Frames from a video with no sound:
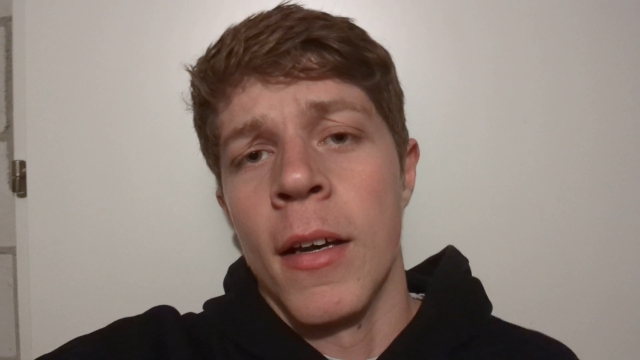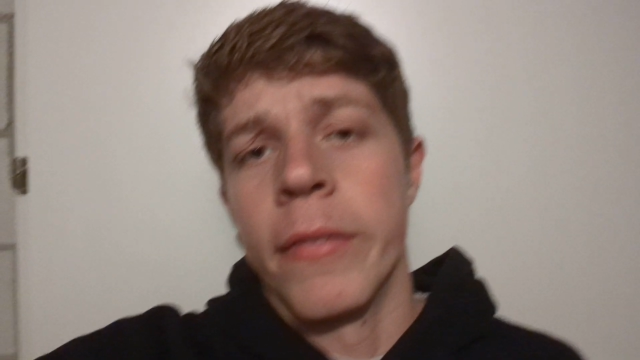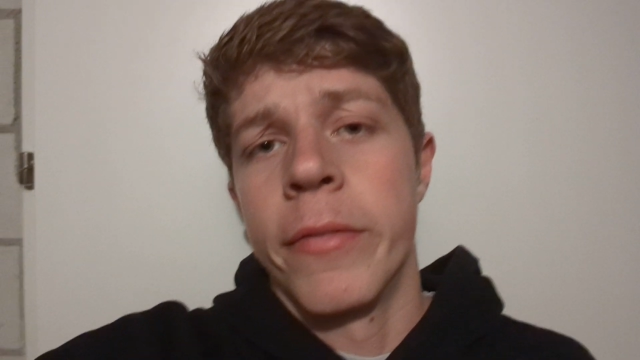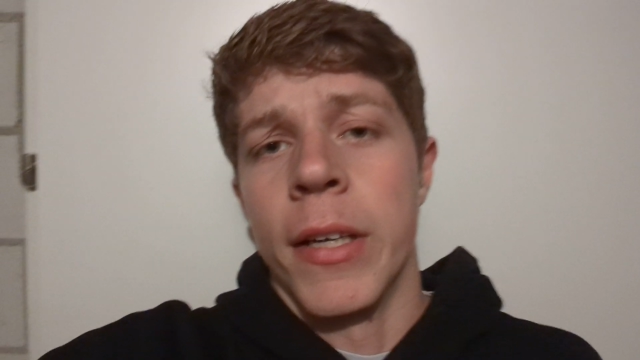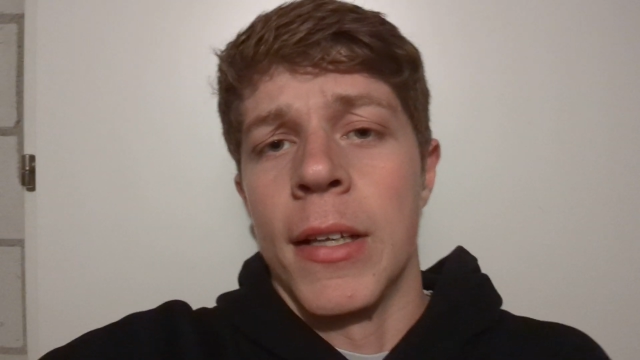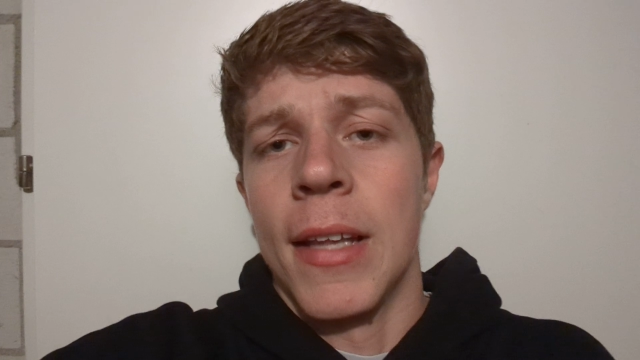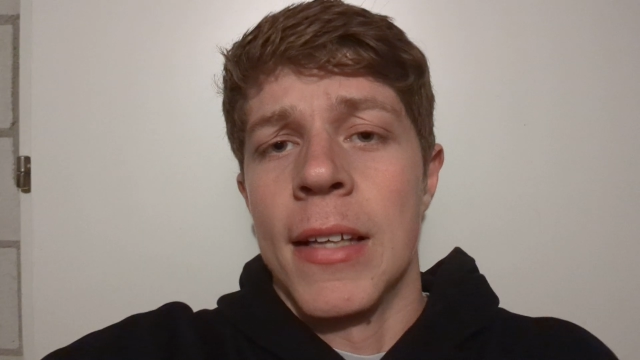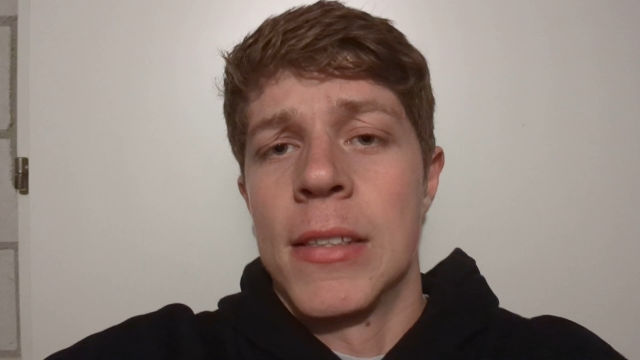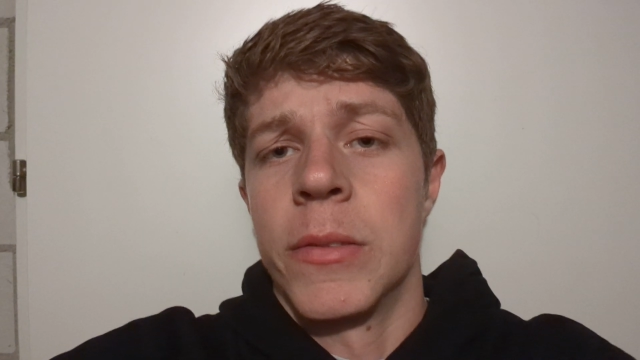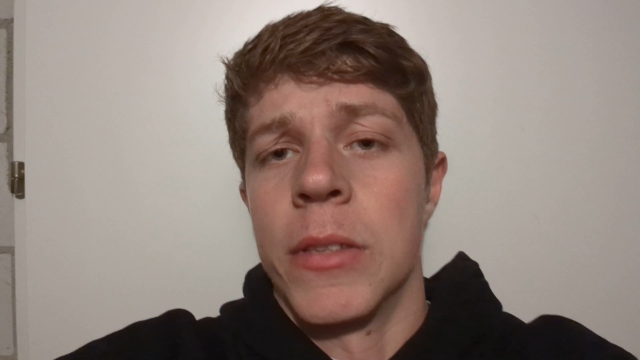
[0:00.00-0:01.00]
Think
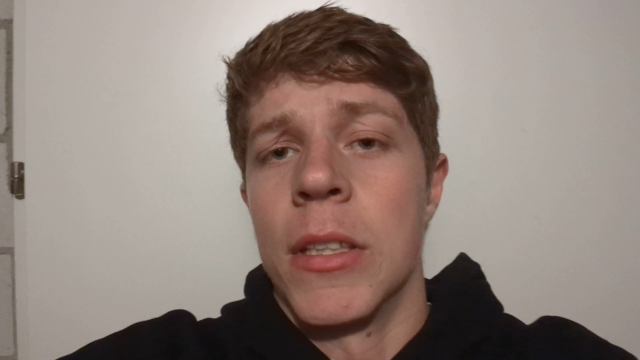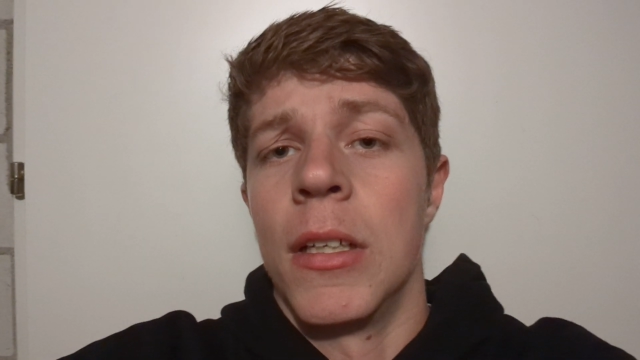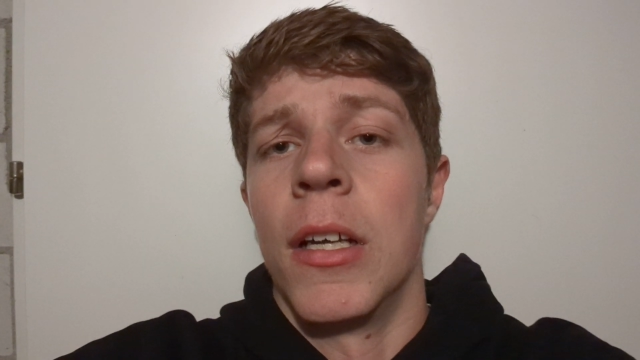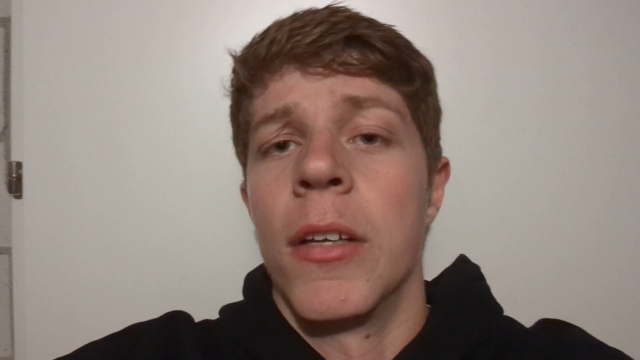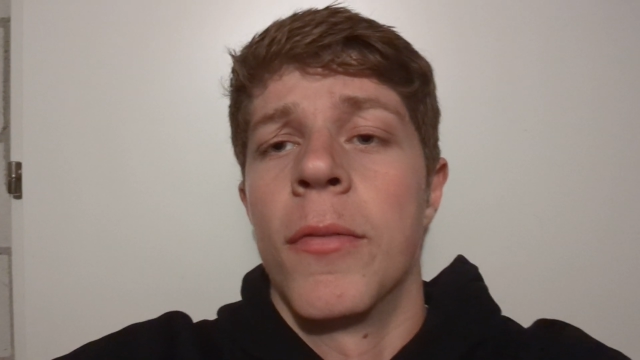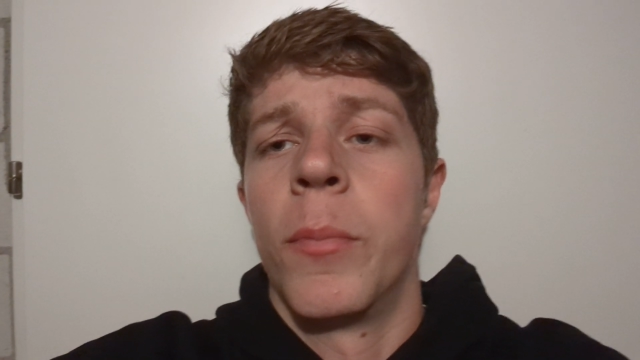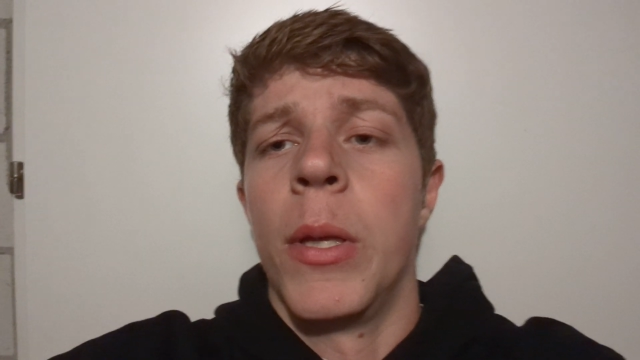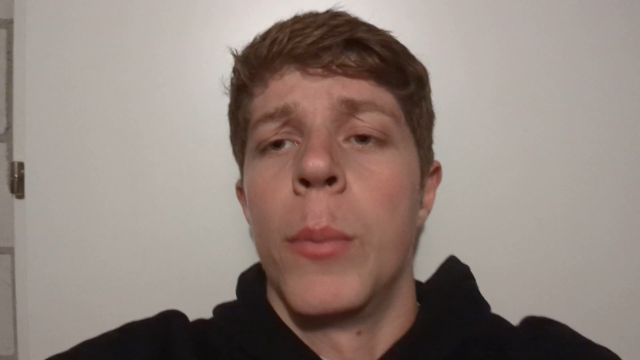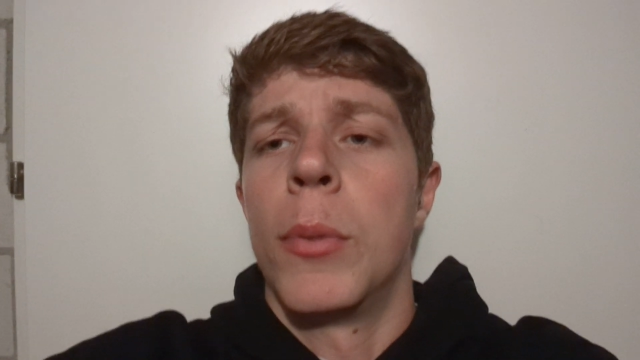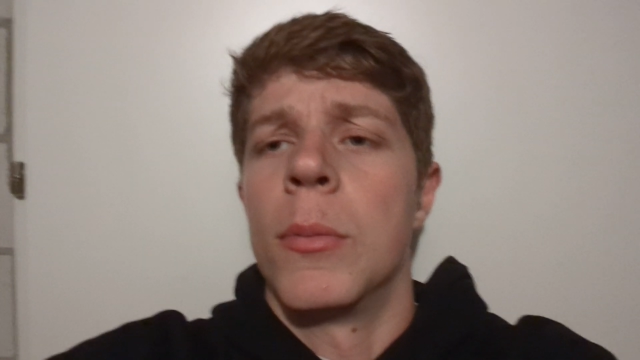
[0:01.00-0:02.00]
that's what a lot of
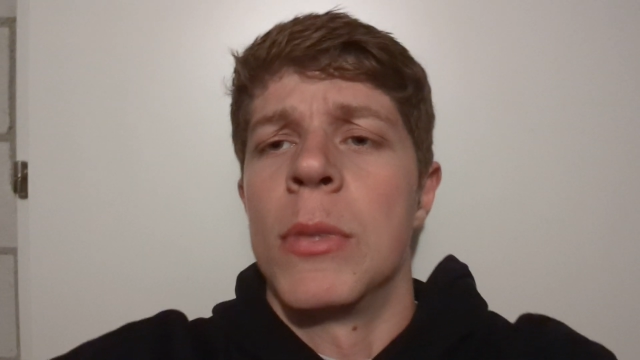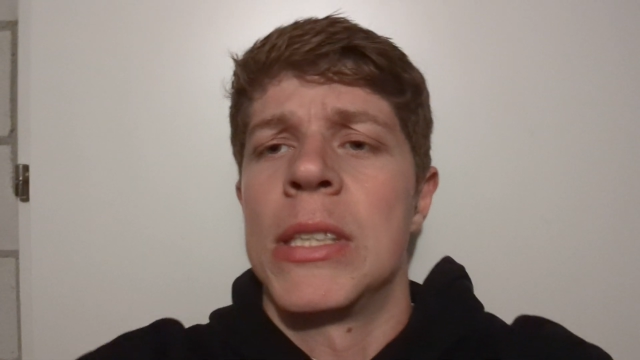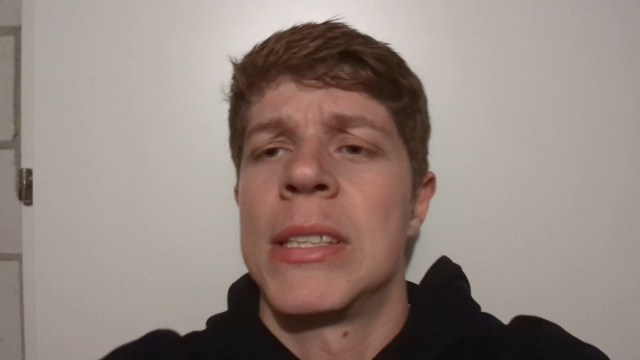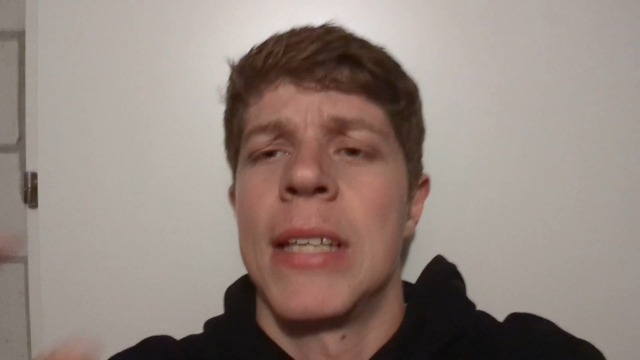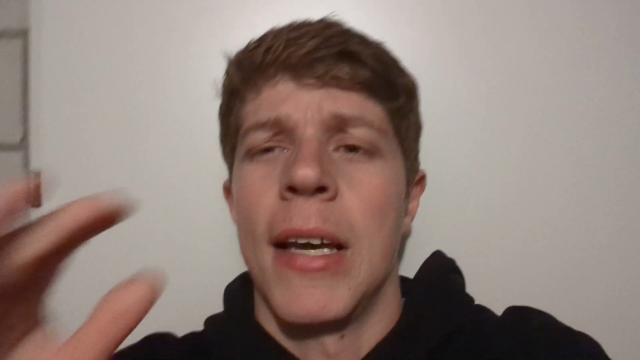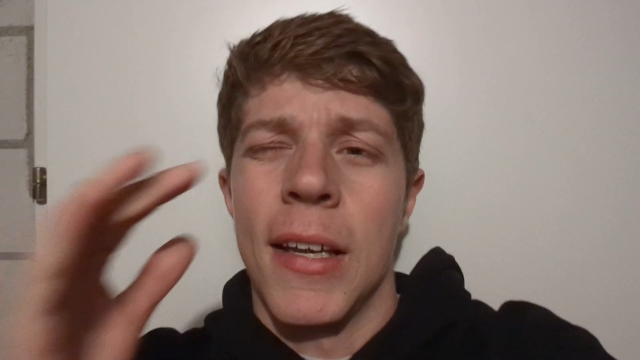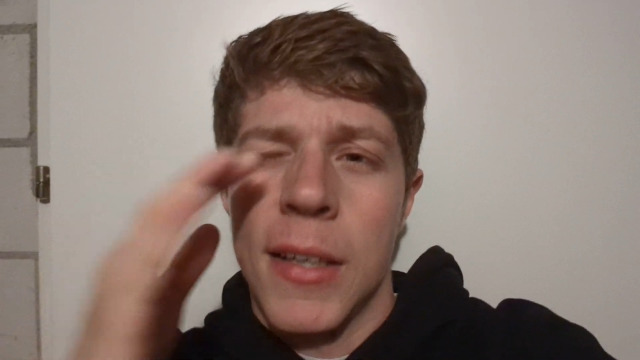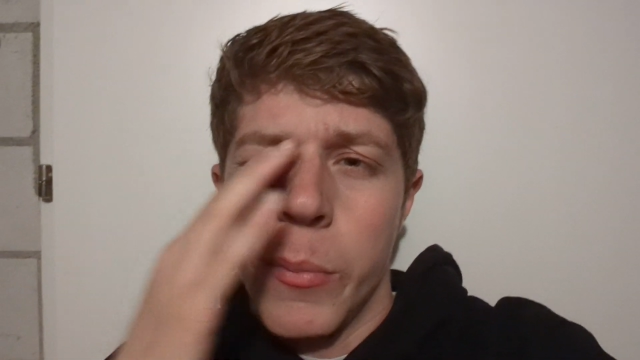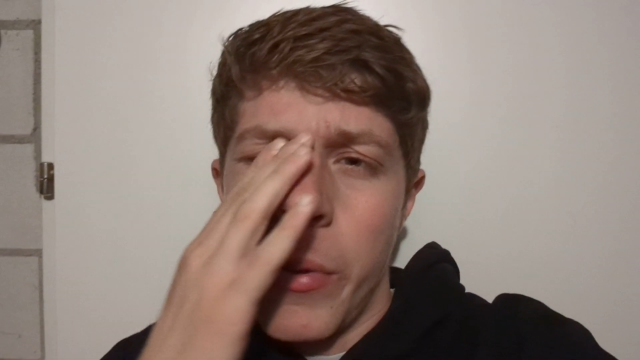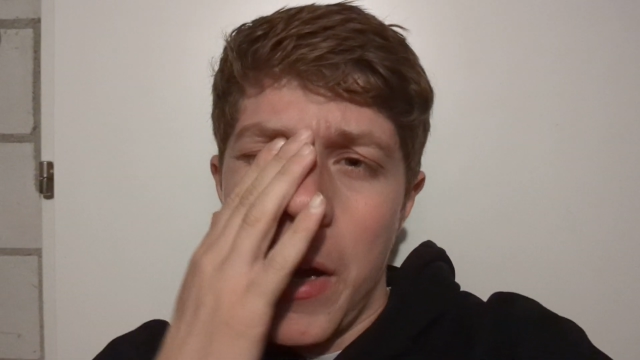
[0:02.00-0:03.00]
people
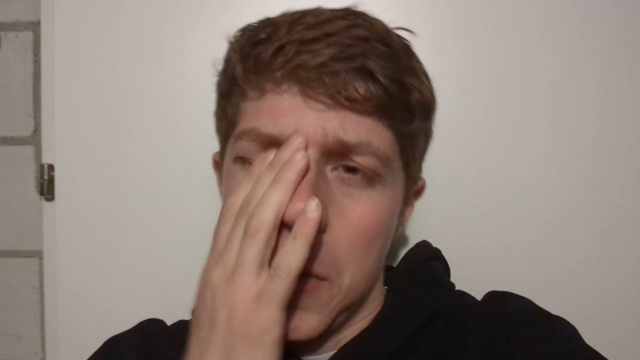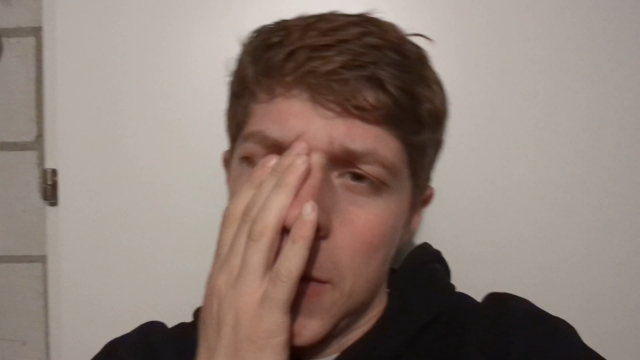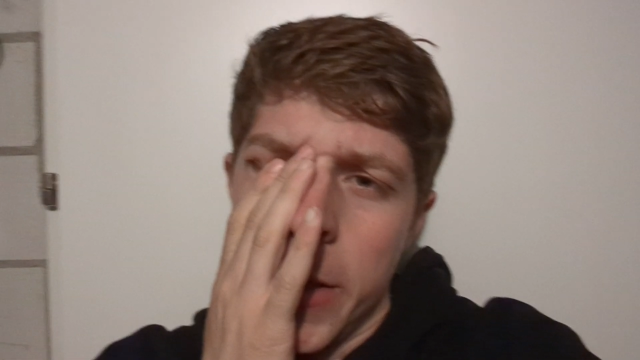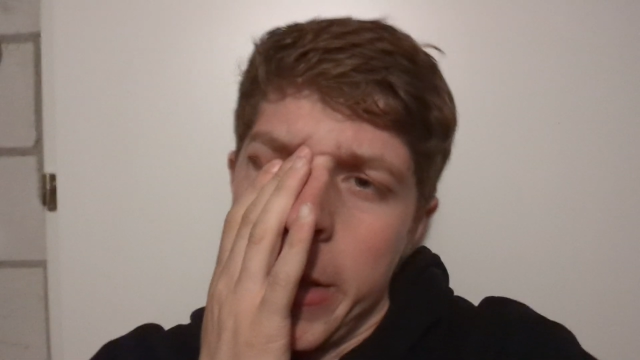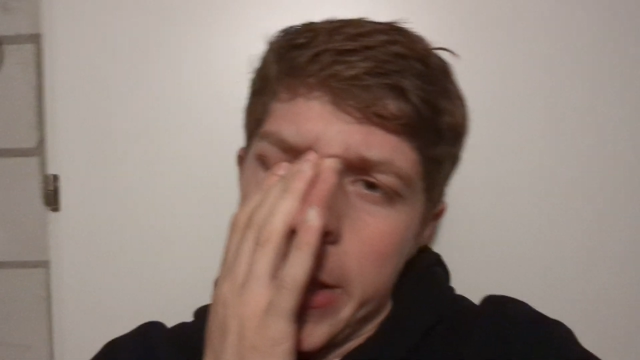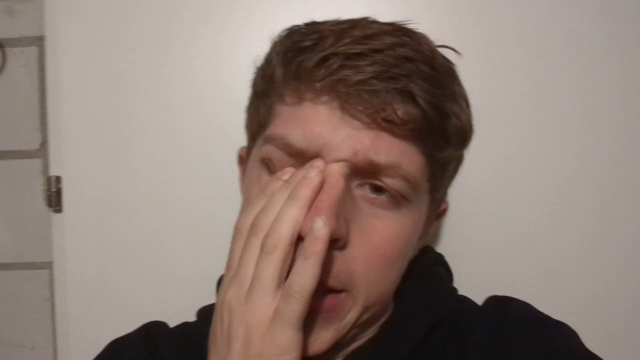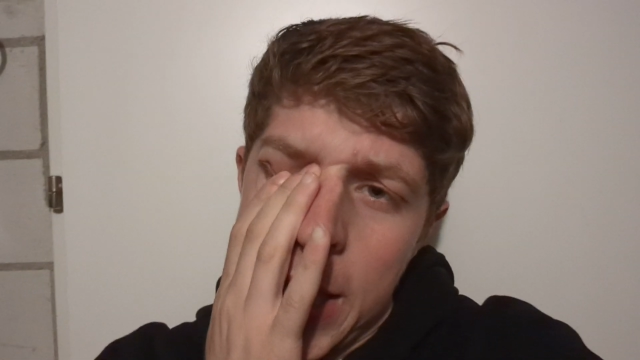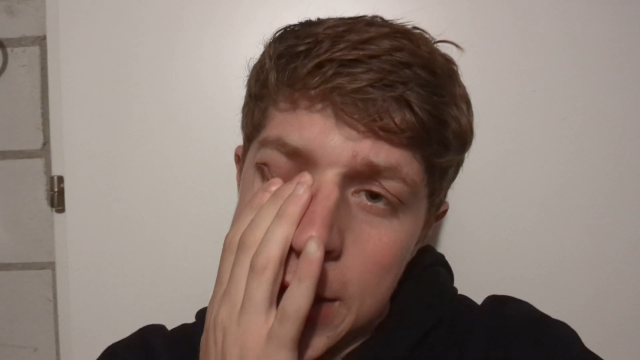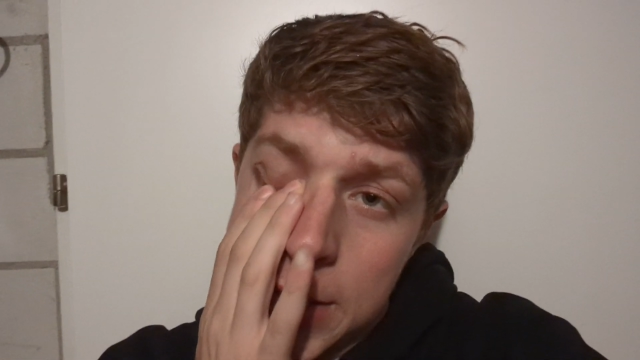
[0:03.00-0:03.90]
mistake about holidays.